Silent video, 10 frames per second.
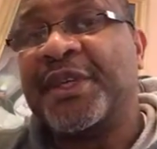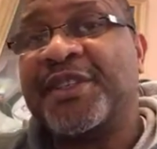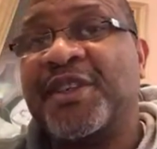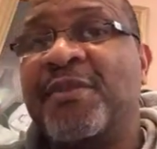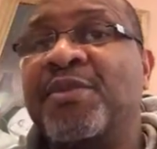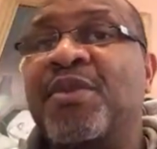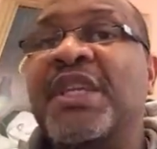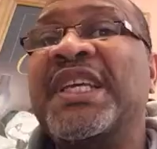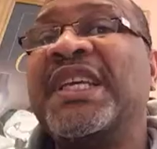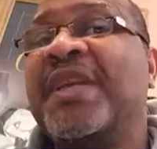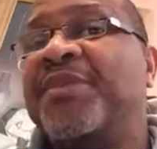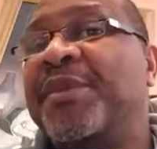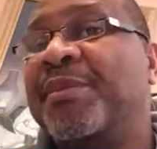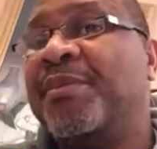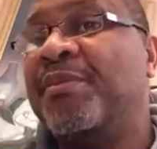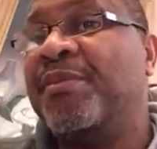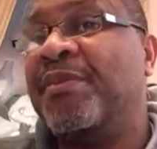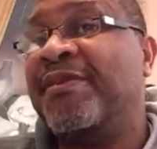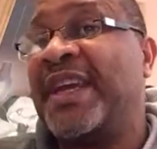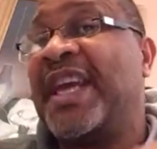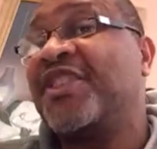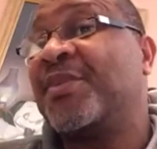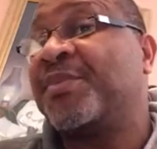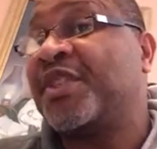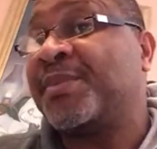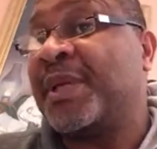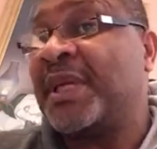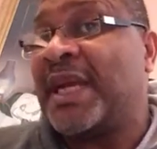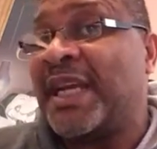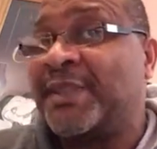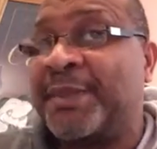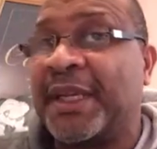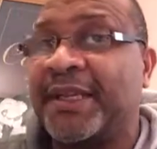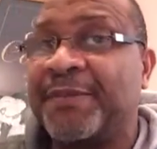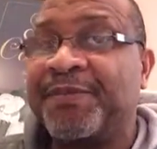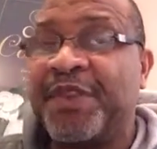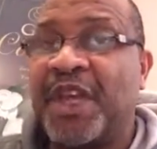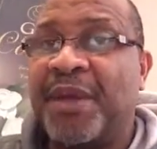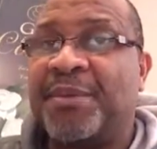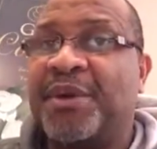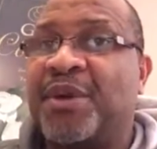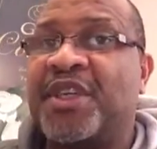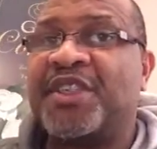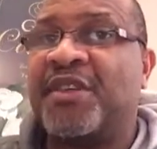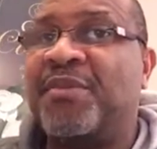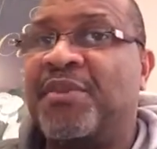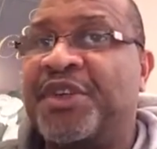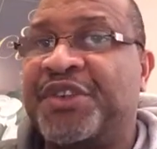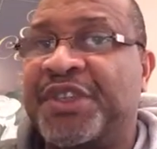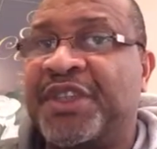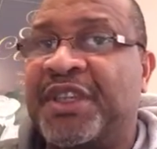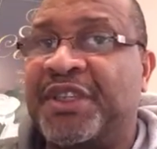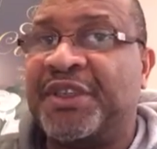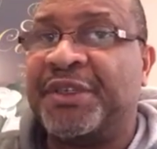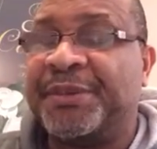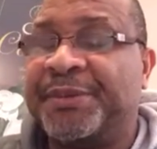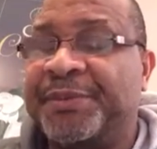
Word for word: Some people only claim the financial prosperity aspect. But God is really more interested in your